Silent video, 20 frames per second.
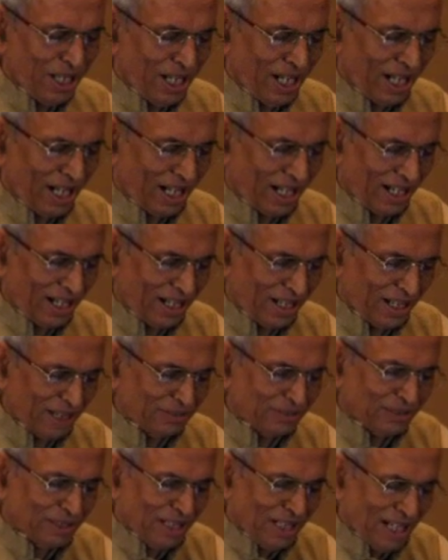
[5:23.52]

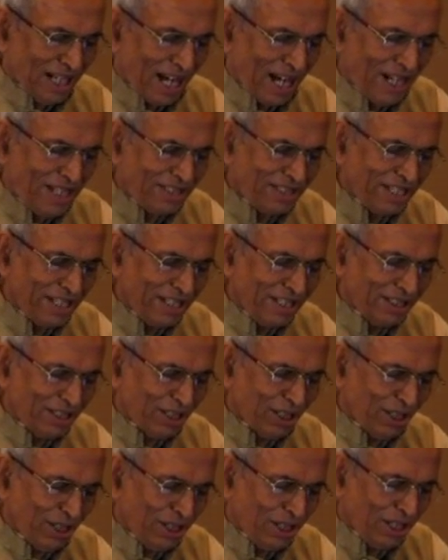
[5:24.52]
I think
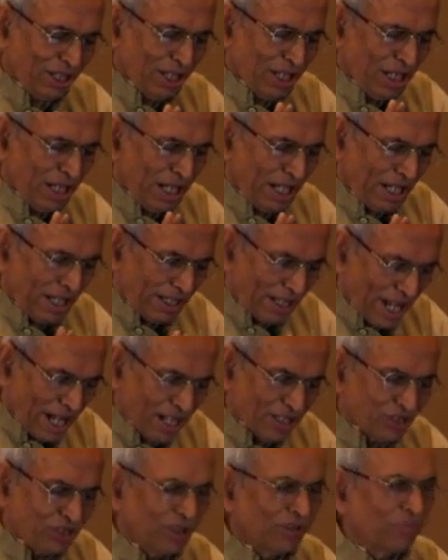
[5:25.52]
a
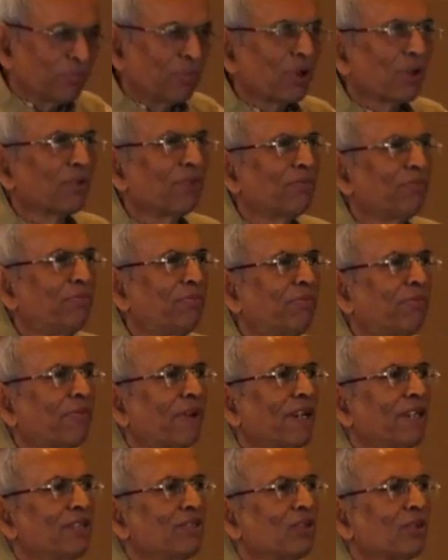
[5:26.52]
large number of
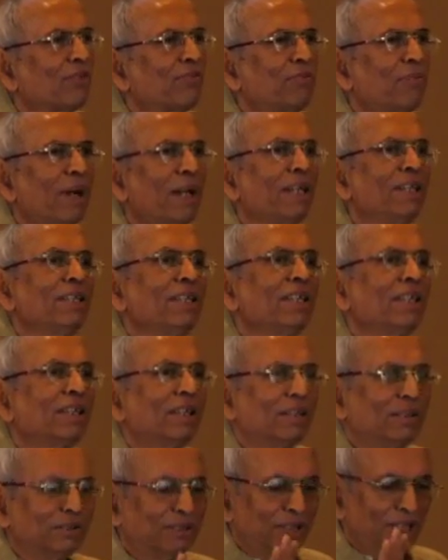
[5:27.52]
friends of
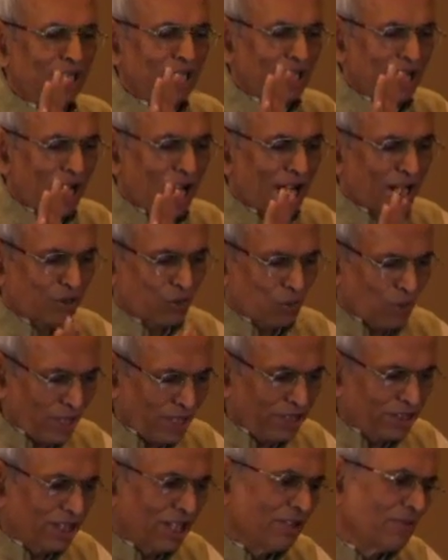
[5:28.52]
mine are
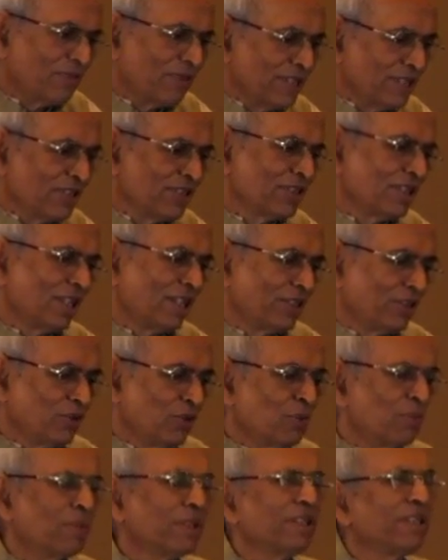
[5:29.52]
quite convinced that
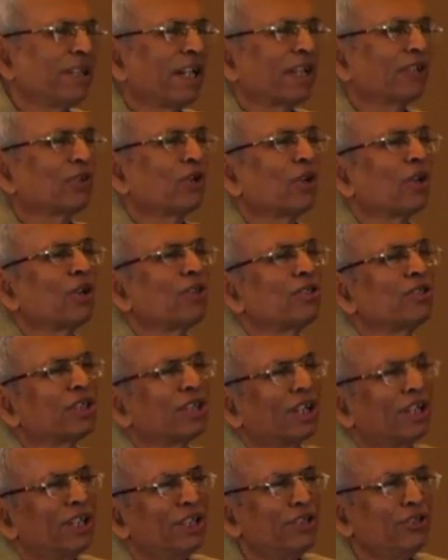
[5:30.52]
human
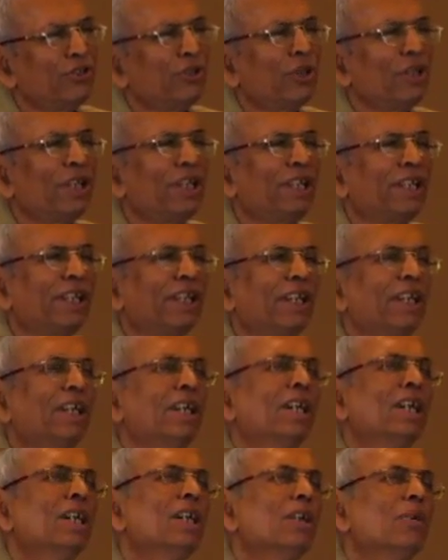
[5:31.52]
technological ingenuity
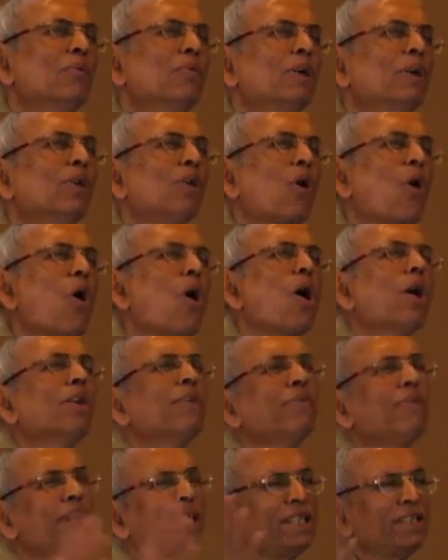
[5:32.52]
will
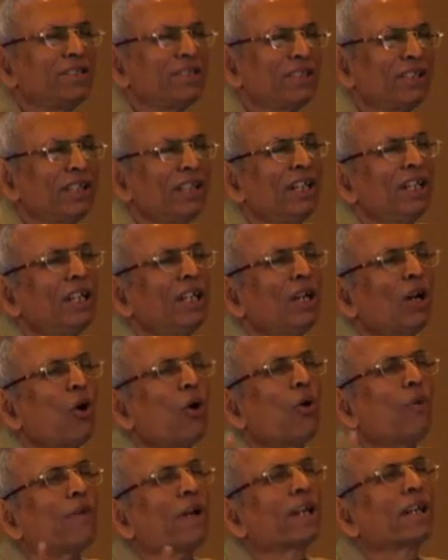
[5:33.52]
always
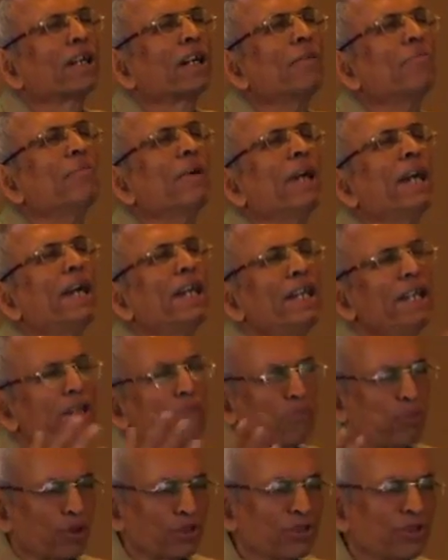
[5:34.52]
overcome any
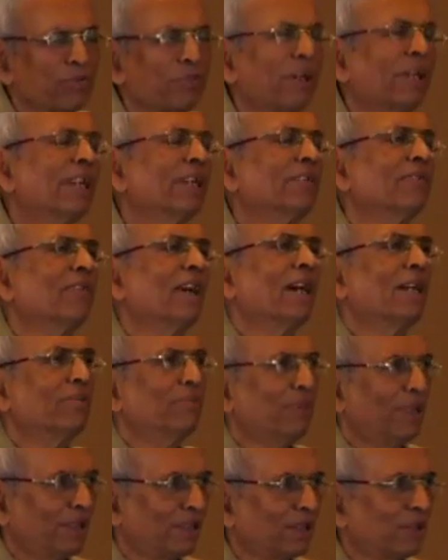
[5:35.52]
possible
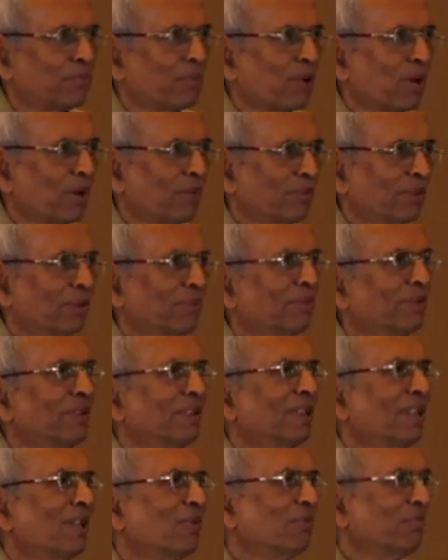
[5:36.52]
environmental problem.
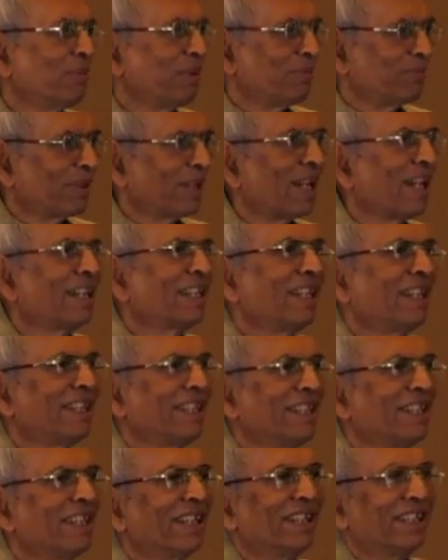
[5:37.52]
Now people are
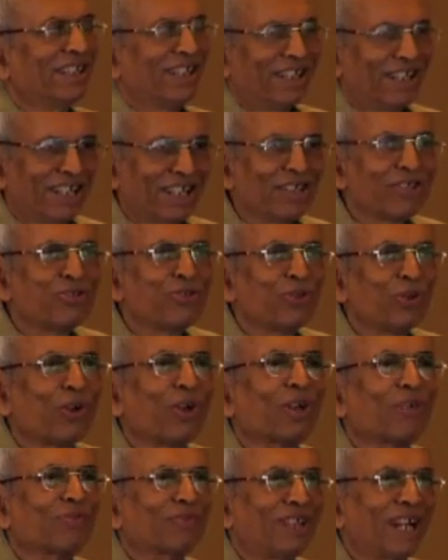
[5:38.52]
getting a little less
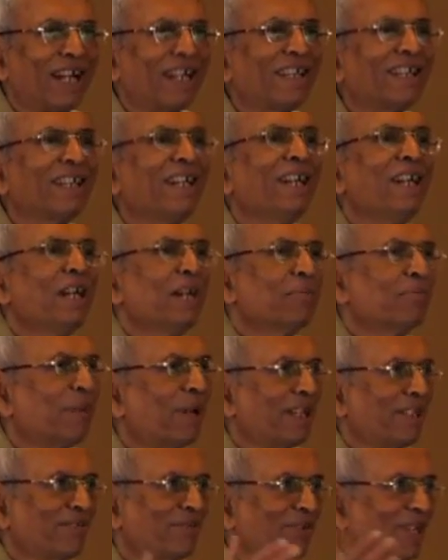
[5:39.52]
sure of that,
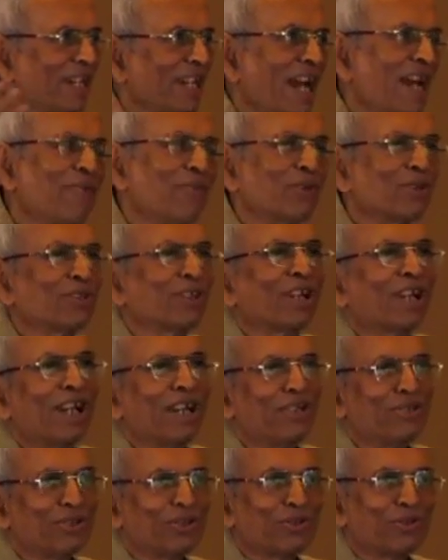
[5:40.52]
but when I was a
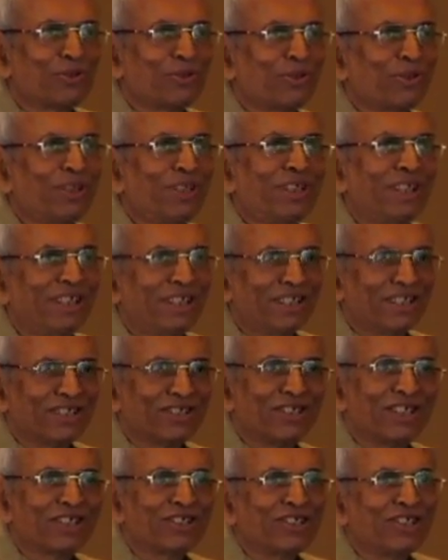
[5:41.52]
graduate student in the
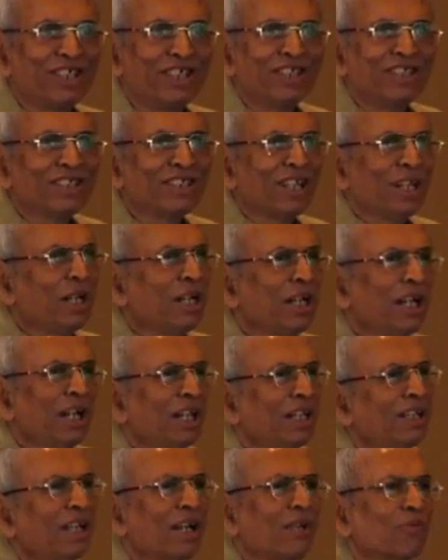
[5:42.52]
60s,
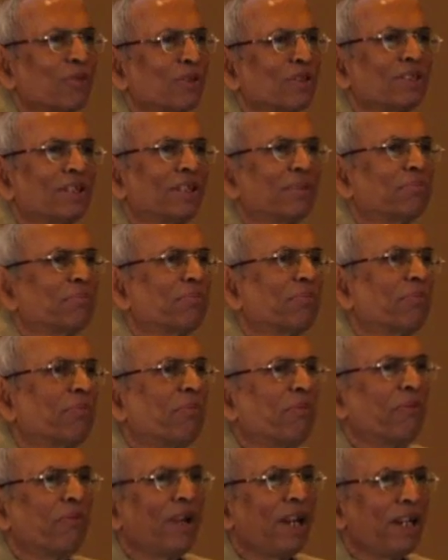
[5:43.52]
there was a
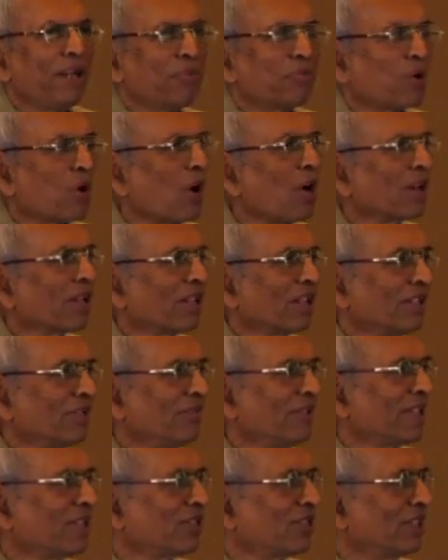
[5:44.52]
very broad
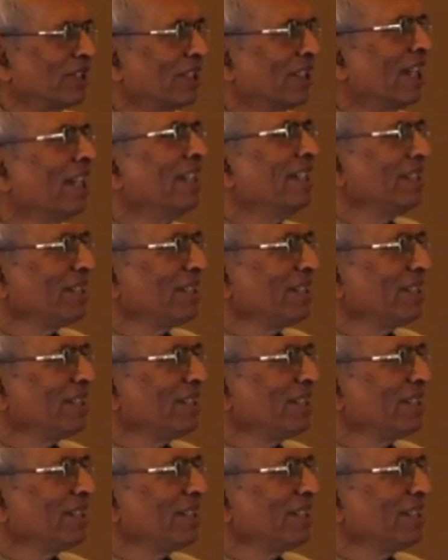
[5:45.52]
conviction, and